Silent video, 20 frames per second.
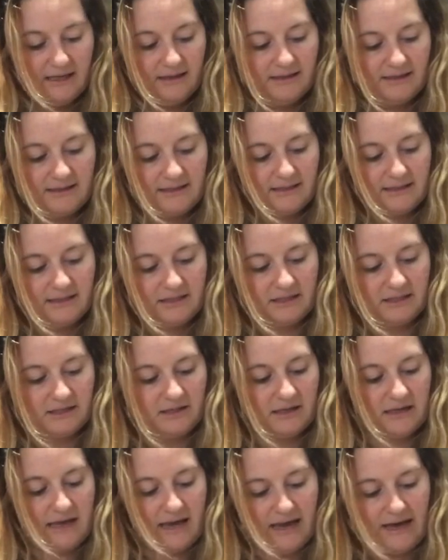This is
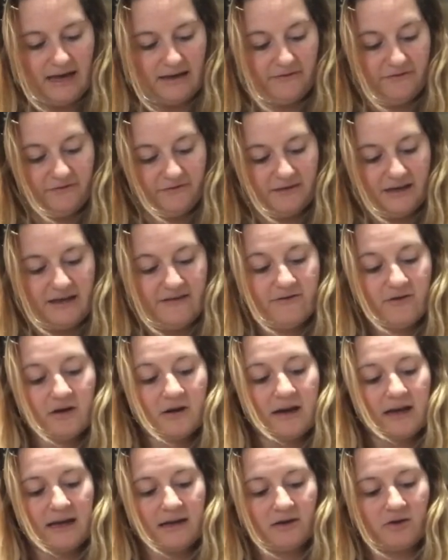just gonna add
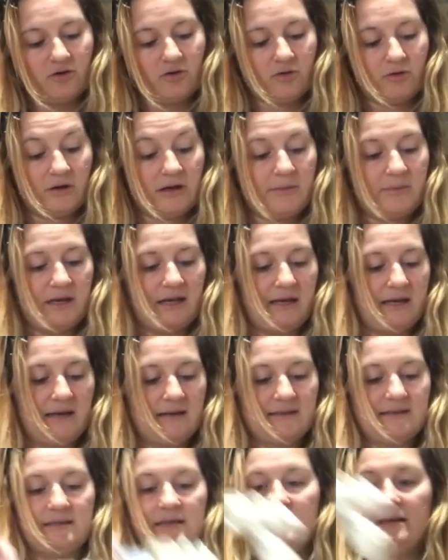flavor and
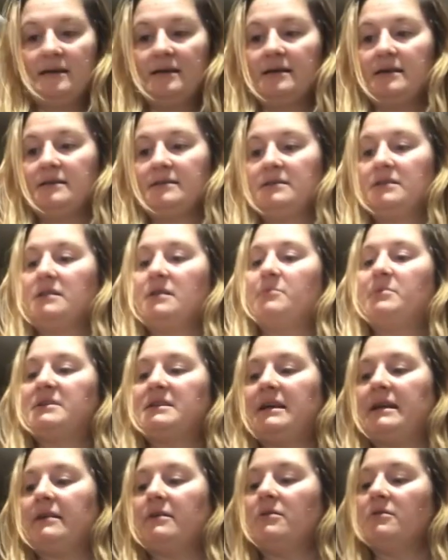creaminess to the
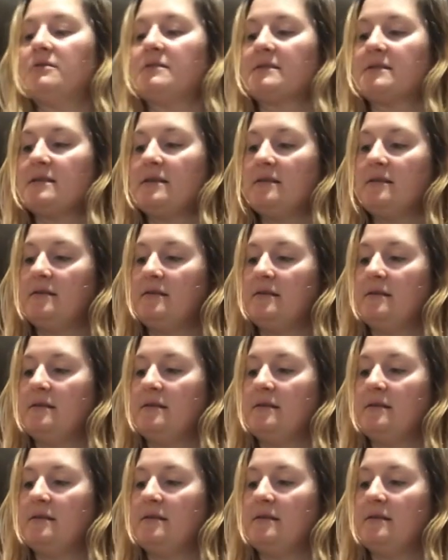potatoes.